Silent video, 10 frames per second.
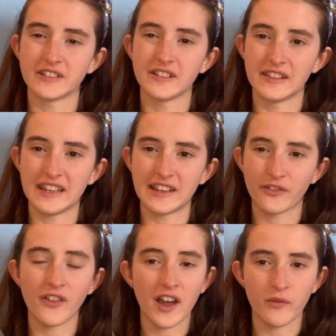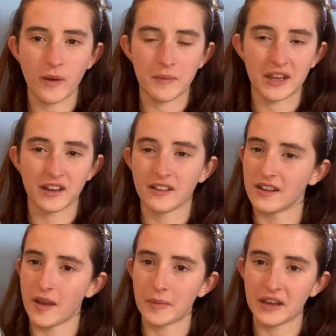these 5 women.
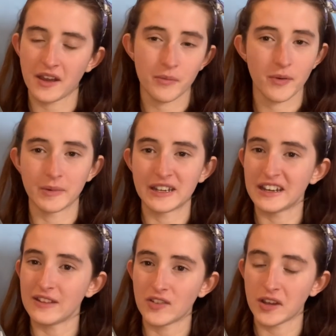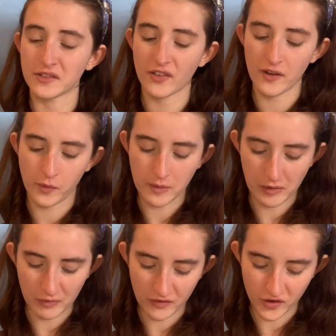I mean, I probably didn't even know it's 5 women
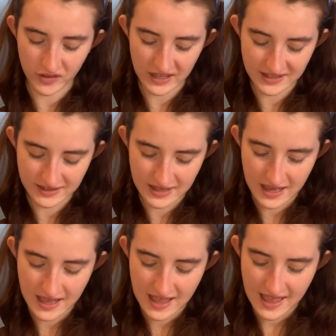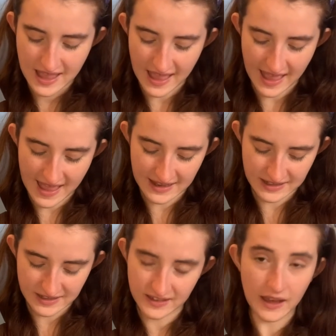before this.
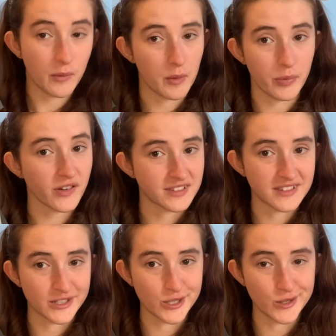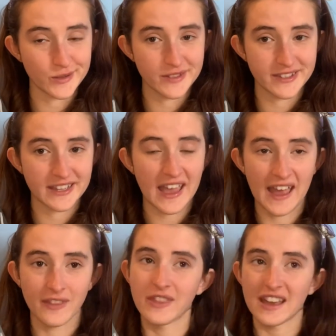And they were prostitutes.
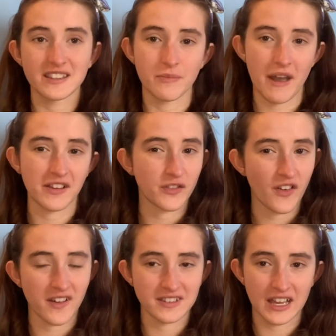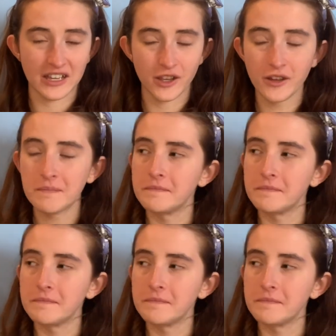And that's about as far as I knew.